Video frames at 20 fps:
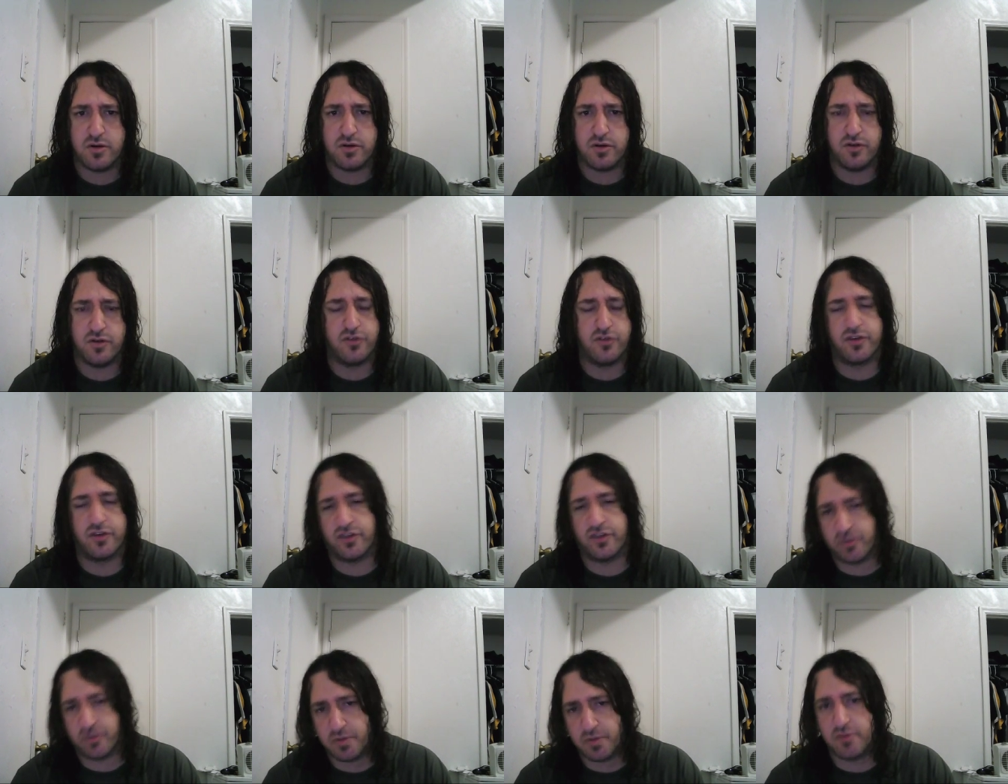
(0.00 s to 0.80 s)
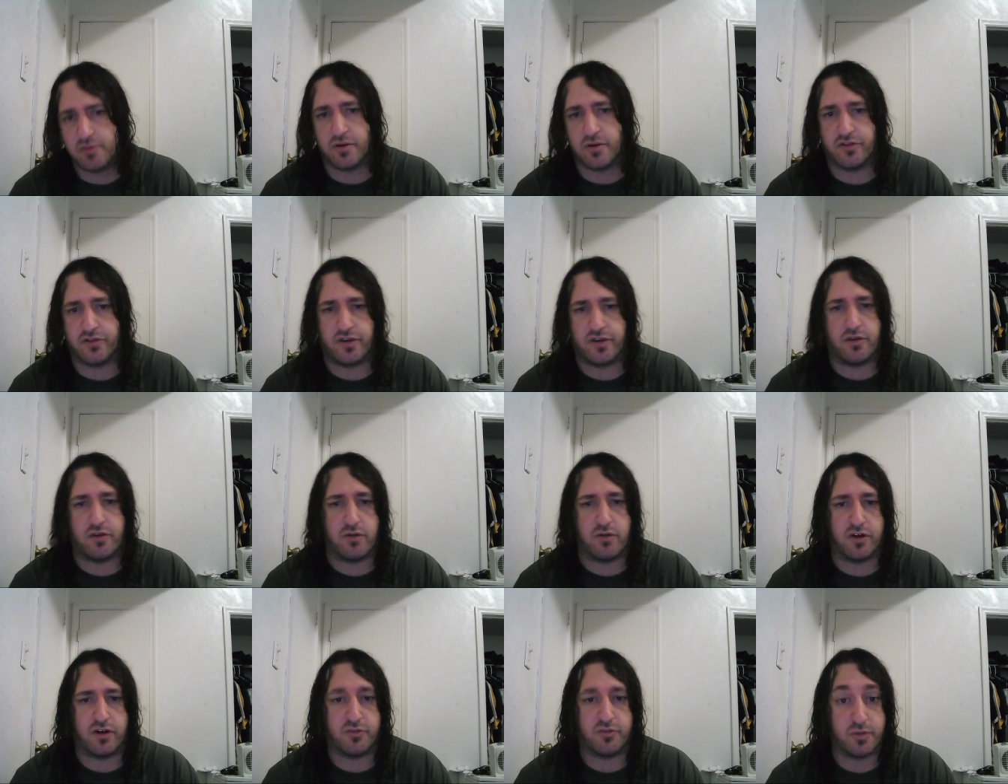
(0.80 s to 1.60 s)
Usually it's speedruns that I
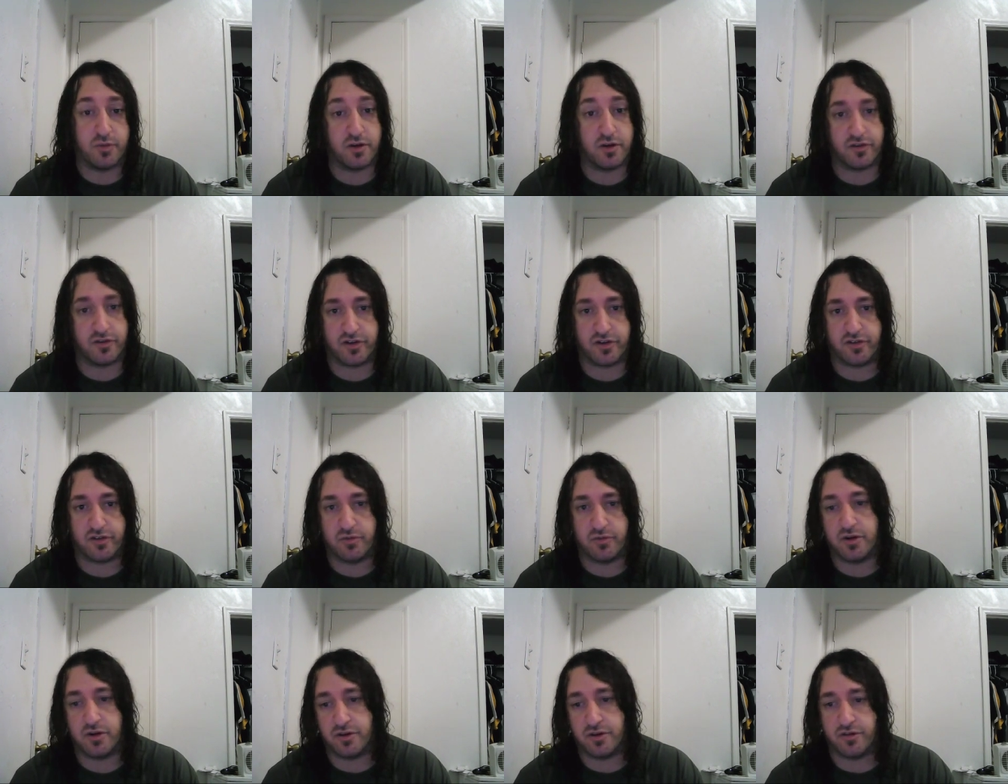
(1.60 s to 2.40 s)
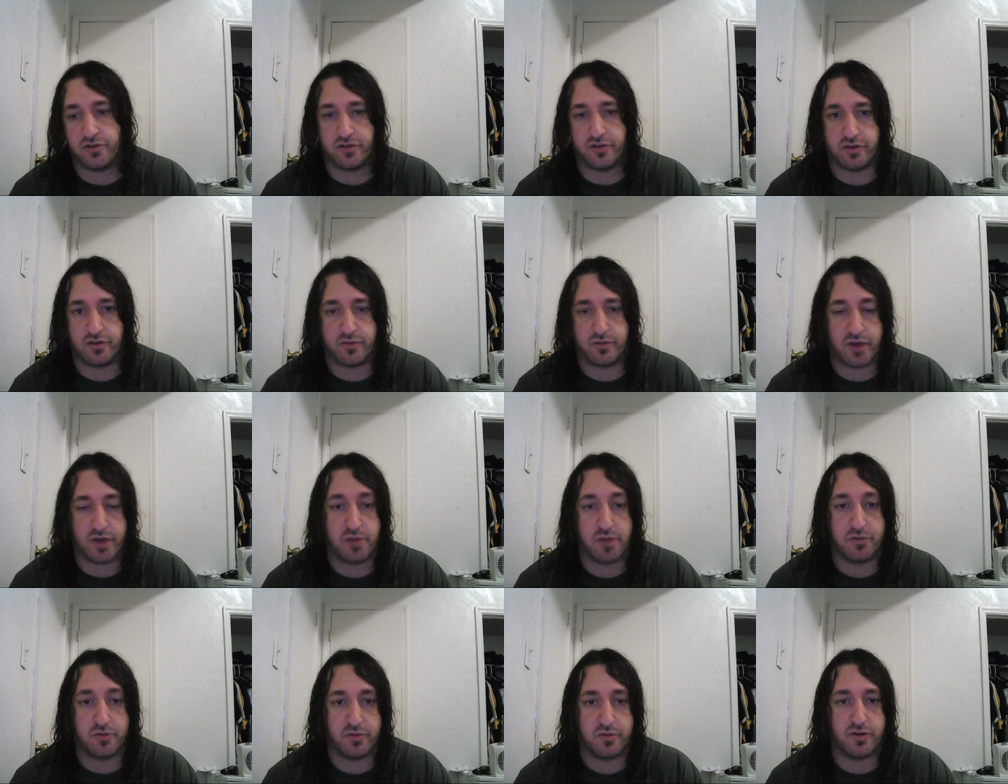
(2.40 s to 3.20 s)
watch because guess what? There's other
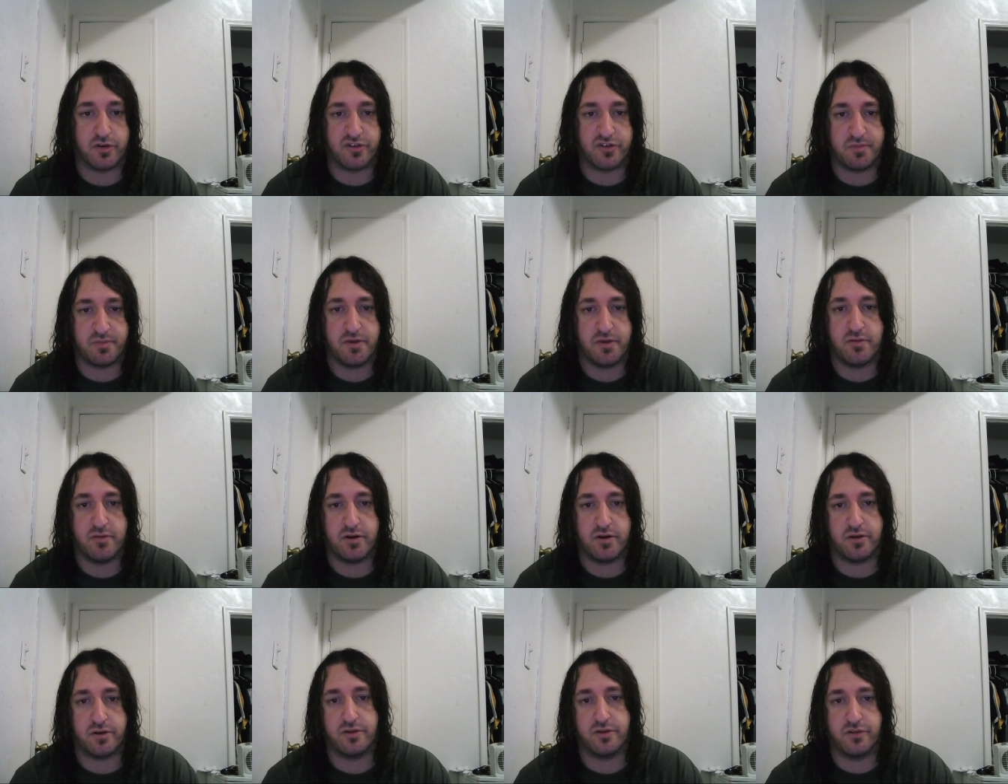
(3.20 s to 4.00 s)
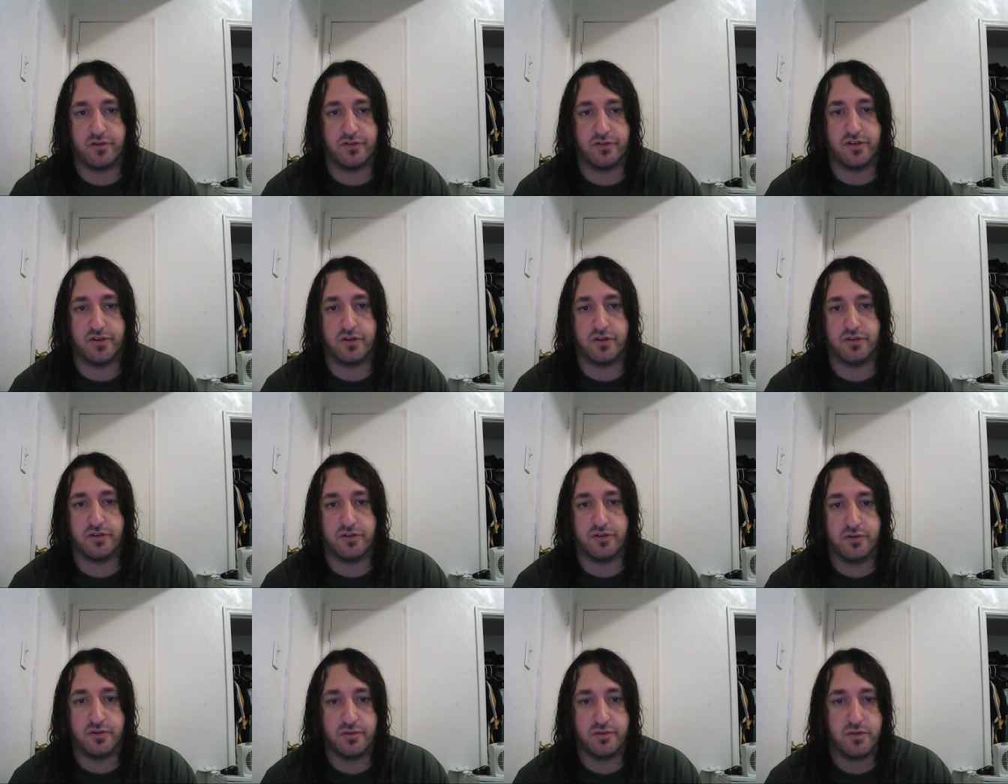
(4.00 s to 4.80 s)
games I want to speedrun other than Zelda
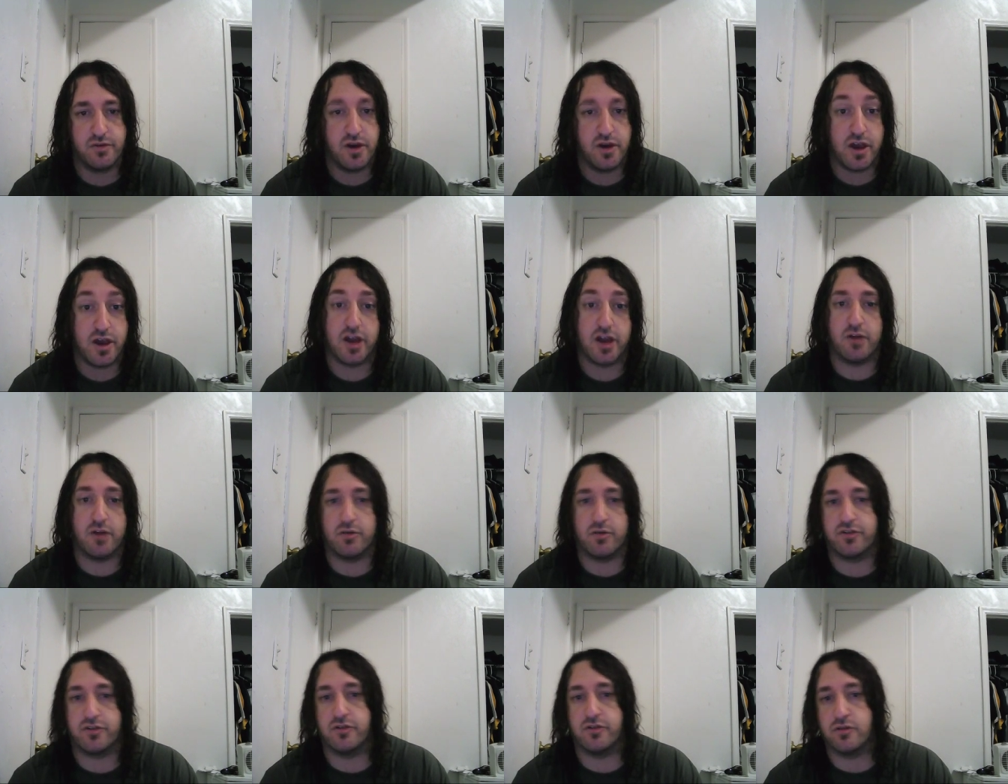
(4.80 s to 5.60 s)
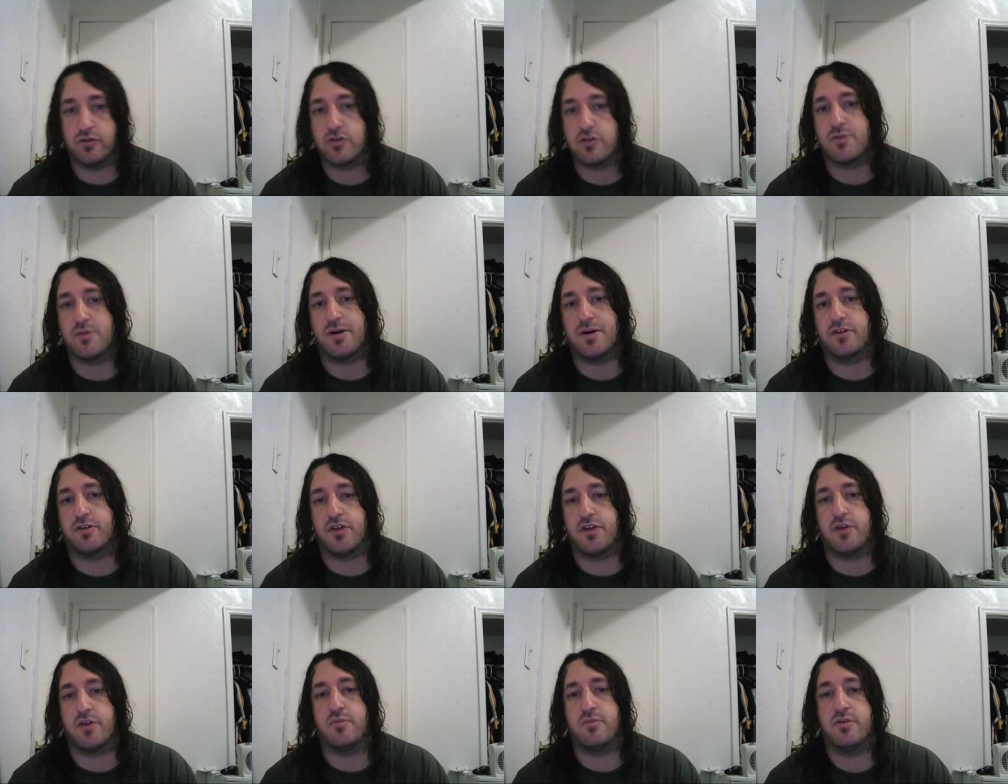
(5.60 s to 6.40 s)
2, and I want to learn about
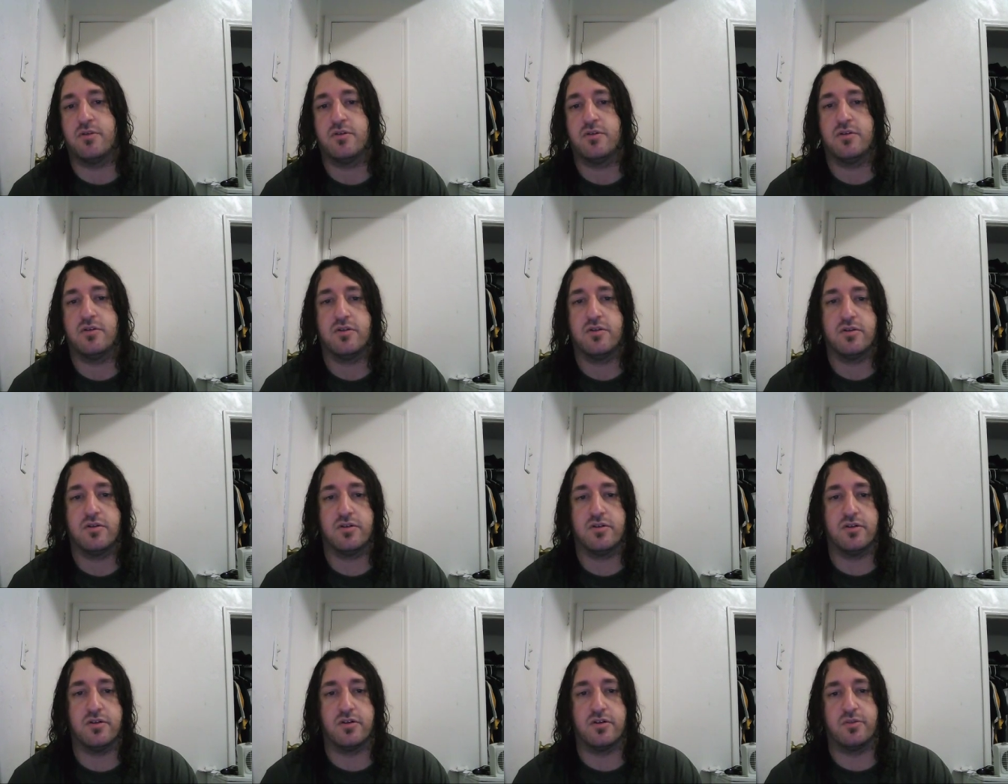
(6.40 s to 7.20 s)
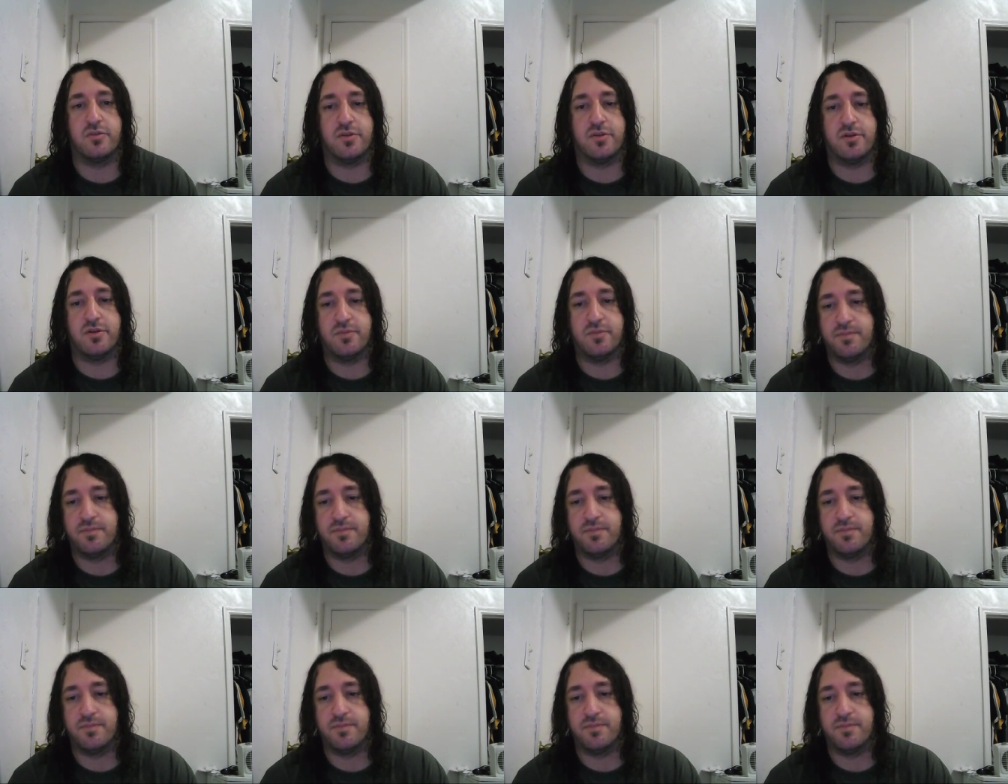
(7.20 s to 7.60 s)
them. You know what I mean?